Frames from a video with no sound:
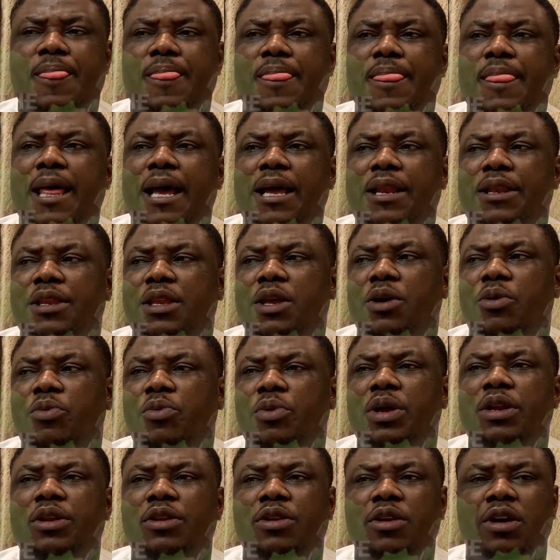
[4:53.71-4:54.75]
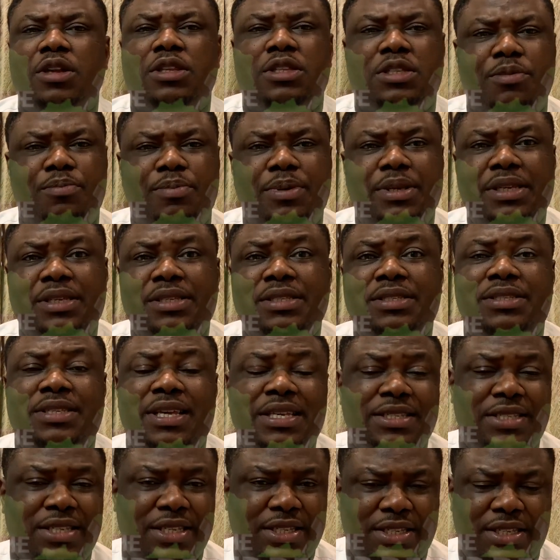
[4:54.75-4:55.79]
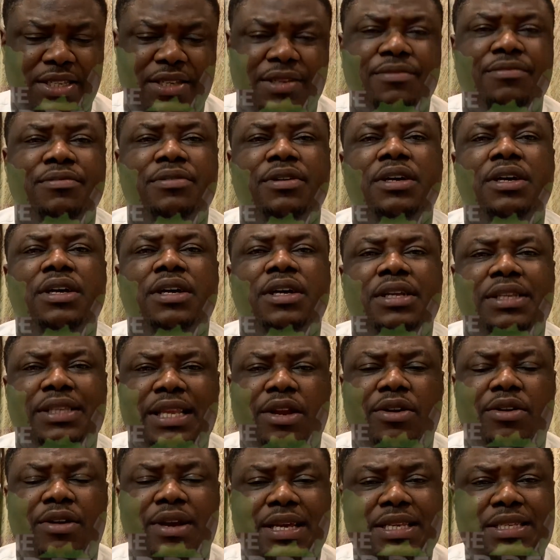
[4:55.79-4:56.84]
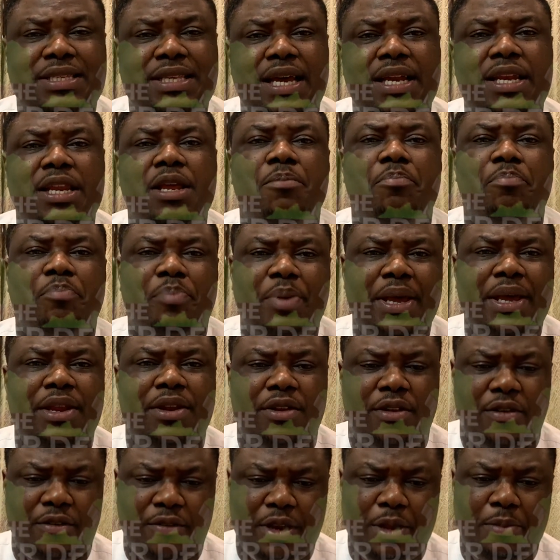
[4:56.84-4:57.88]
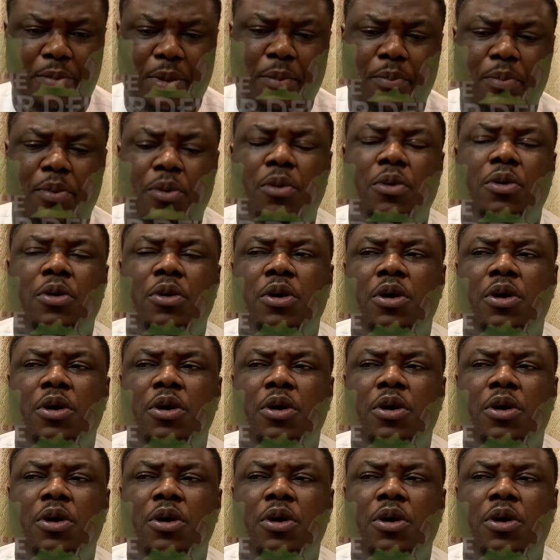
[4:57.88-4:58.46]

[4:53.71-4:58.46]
that they will not be insensitive than understand the pain of the people.